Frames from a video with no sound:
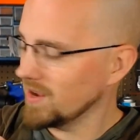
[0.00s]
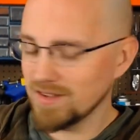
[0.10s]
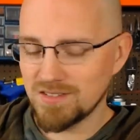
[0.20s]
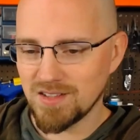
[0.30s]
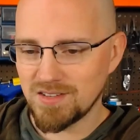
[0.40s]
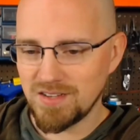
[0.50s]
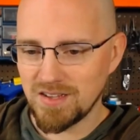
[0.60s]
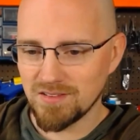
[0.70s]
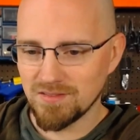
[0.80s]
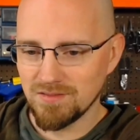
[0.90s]
guess that's
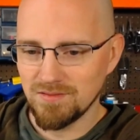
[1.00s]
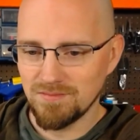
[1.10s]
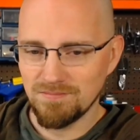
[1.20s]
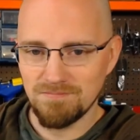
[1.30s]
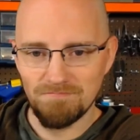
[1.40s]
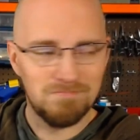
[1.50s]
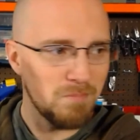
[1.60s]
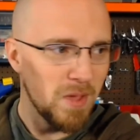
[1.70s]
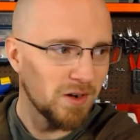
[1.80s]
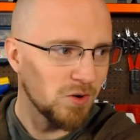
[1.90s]
it.
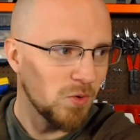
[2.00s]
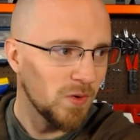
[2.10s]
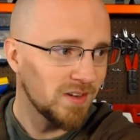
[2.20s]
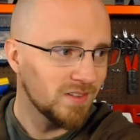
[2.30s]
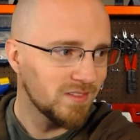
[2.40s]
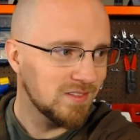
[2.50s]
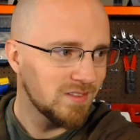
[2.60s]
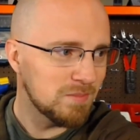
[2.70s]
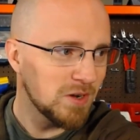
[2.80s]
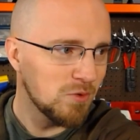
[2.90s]
Maker coin.
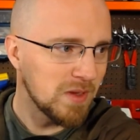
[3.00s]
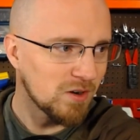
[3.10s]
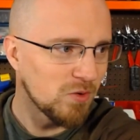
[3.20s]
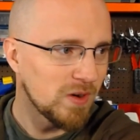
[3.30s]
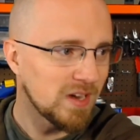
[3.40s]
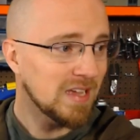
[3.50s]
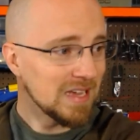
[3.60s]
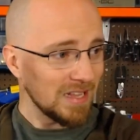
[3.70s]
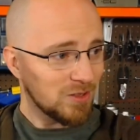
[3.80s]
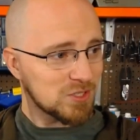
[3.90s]
Big old Maker coin.
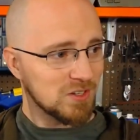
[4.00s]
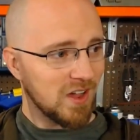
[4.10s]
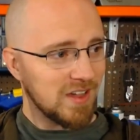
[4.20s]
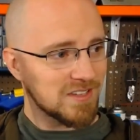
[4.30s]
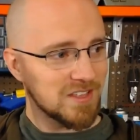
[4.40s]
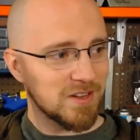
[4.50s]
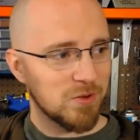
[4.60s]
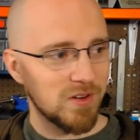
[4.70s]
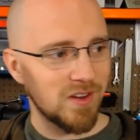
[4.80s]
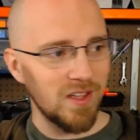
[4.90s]
It looks nice. Like
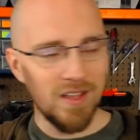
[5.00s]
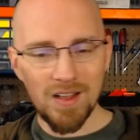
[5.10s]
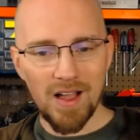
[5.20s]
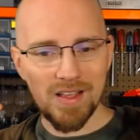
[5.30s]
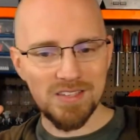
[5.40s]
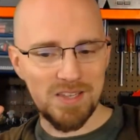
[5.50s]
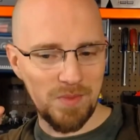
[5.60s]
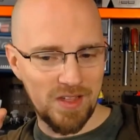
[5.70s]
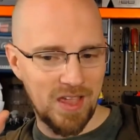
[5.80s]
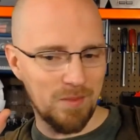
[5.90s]
when I can see
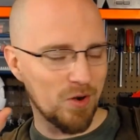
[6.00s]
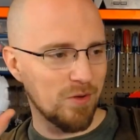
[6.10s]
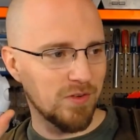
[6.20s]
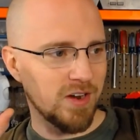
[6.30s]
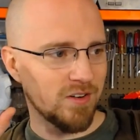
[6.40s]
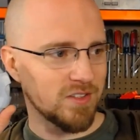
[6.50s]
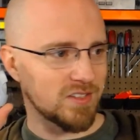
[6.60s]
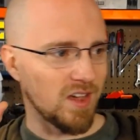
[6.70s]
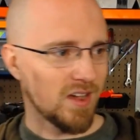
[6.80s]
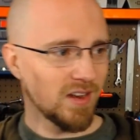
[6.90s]
my camera over here to the
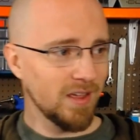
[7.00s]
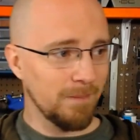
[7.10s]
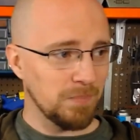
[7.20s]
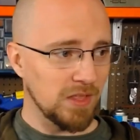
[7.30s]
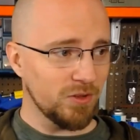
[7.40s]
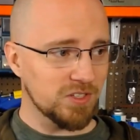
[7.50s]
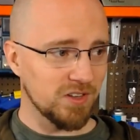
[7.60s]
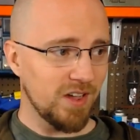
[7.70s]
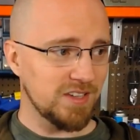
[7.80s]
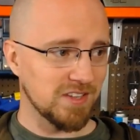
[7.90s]
side, it looks
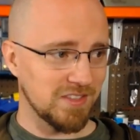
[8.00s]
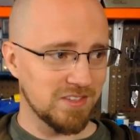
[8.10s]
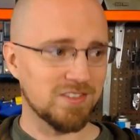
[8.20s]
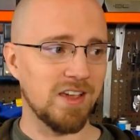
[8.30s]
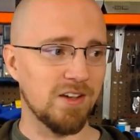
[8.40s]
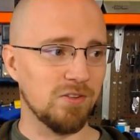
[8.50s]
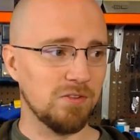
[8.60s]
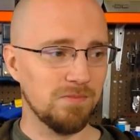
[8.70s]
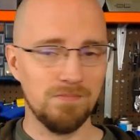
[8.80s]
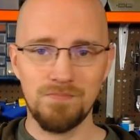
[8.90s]
nice at this
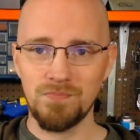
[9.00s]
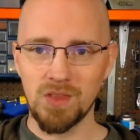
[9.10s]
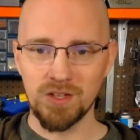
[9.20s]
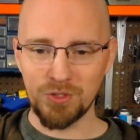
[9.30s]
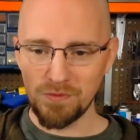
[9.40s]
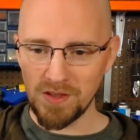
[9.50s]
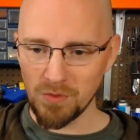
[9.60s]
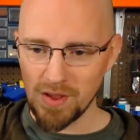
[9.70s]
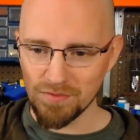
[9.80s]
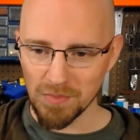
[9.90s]
scale, 2 feet
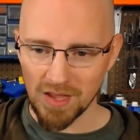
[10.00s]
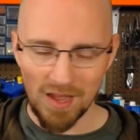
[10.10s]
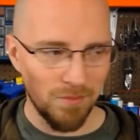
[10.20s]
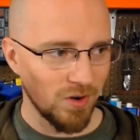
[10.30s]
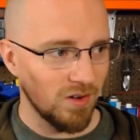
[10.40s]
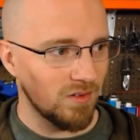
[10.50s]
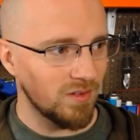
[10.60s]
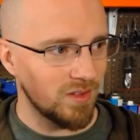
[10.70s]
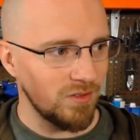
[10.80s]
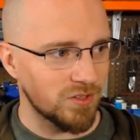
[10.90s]
away from the camera.
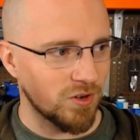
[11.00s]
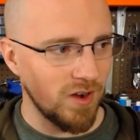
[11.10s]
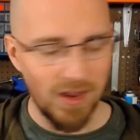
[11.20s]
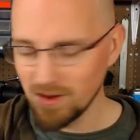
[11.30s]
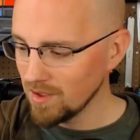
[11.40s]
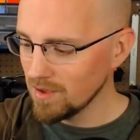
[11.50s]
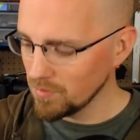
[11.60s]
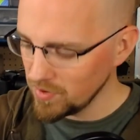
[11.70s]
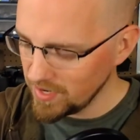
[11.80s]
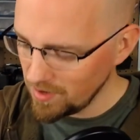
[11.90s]
It looks great. But when you